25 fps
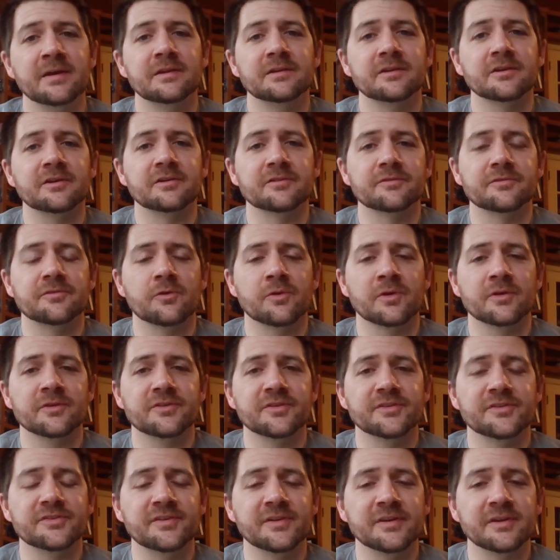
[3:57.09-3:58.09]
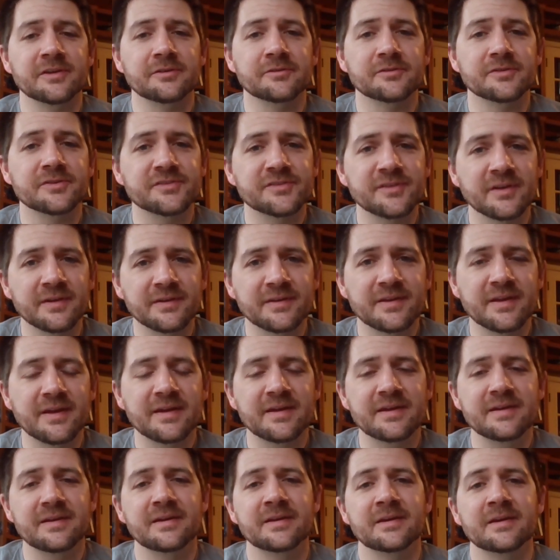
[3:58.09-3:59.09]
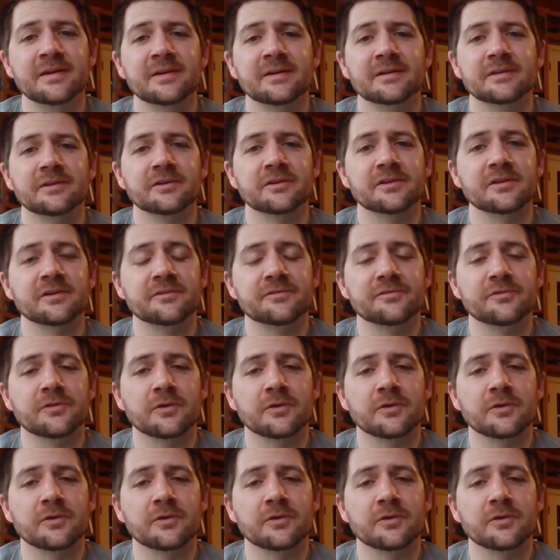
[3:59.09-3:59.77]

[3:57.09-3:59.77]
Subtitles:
Looking forward to seeing you Sunday. Looking